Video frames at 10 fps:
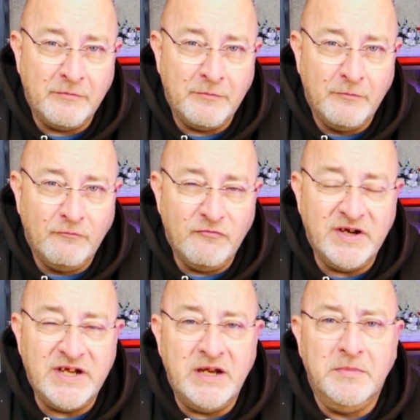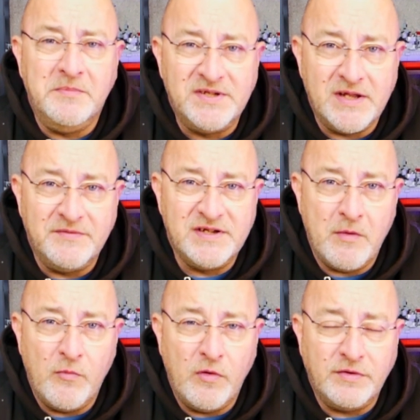redeemed themselves
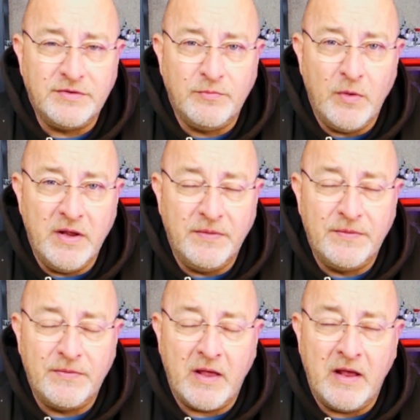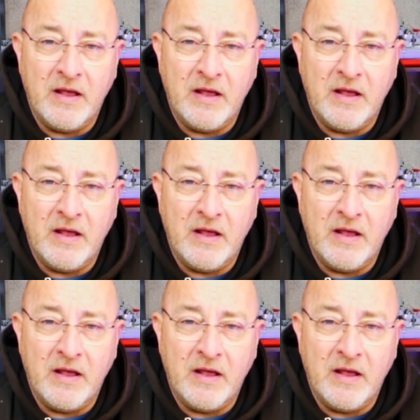somewhat with